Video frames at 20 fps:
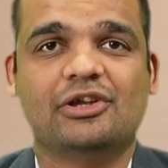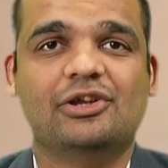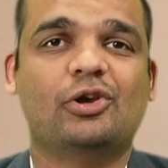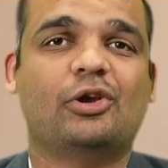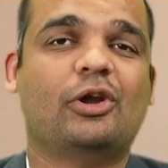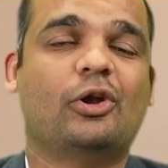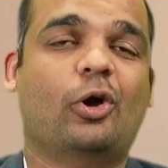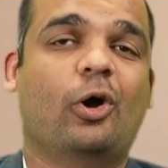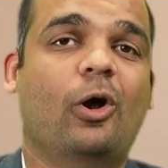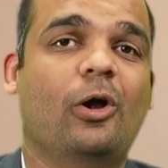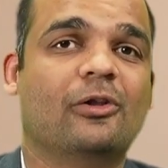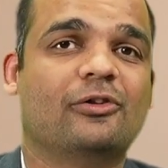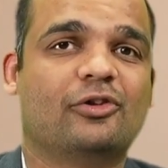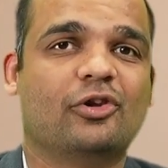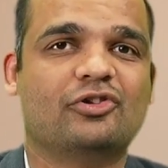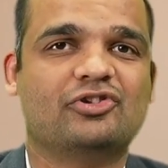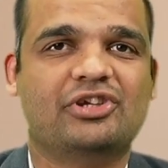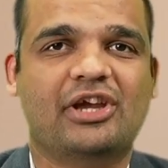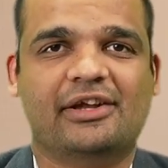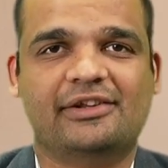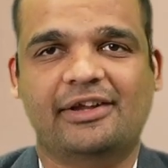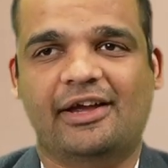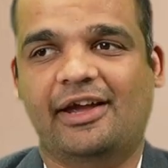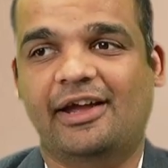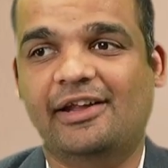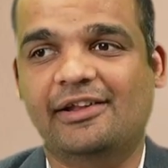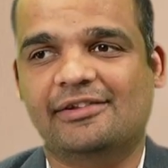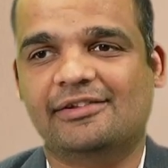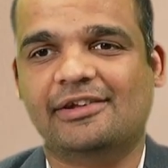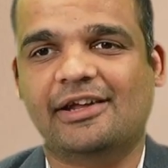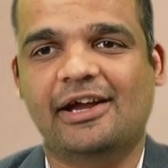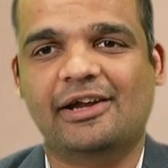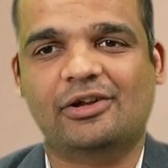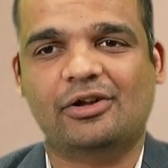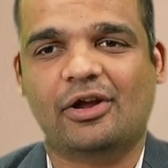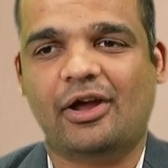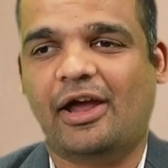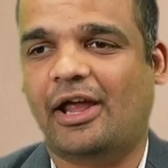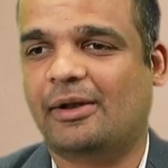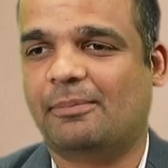You can also check the
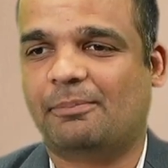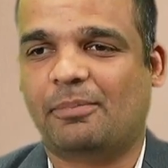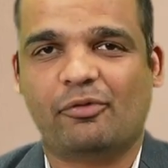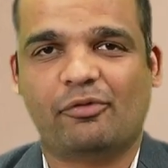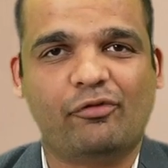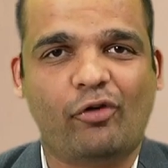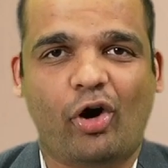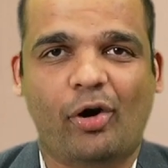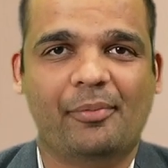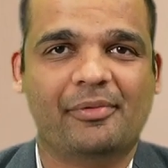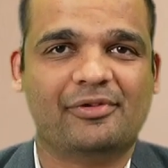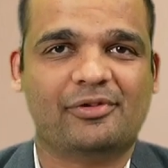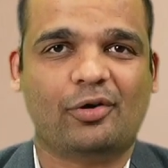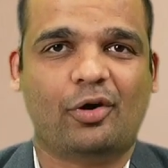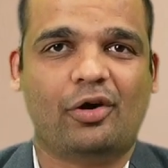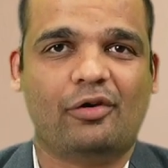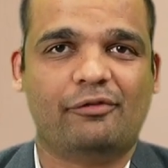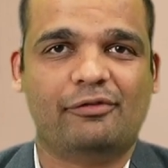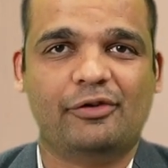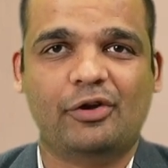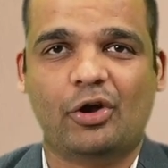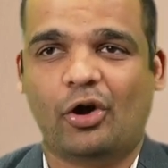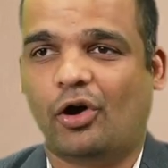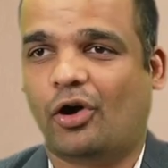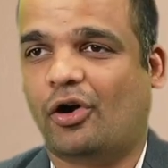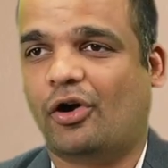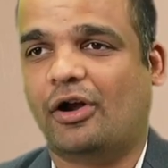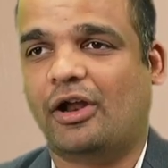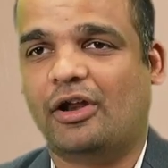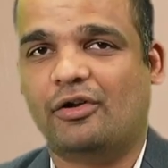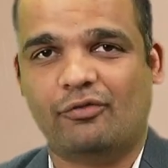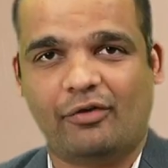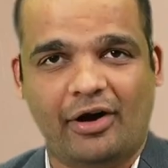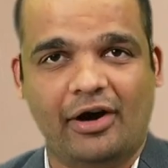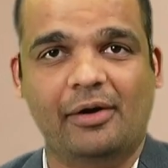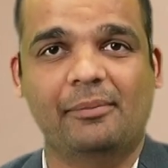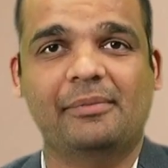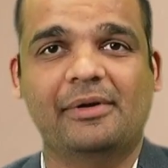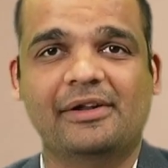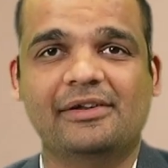insight and performance of your
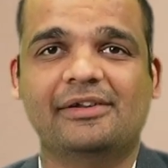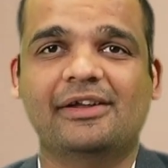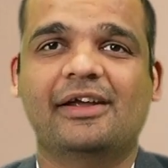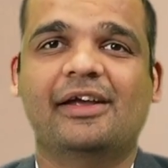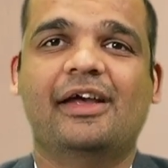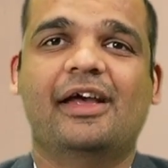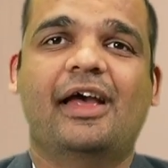environment,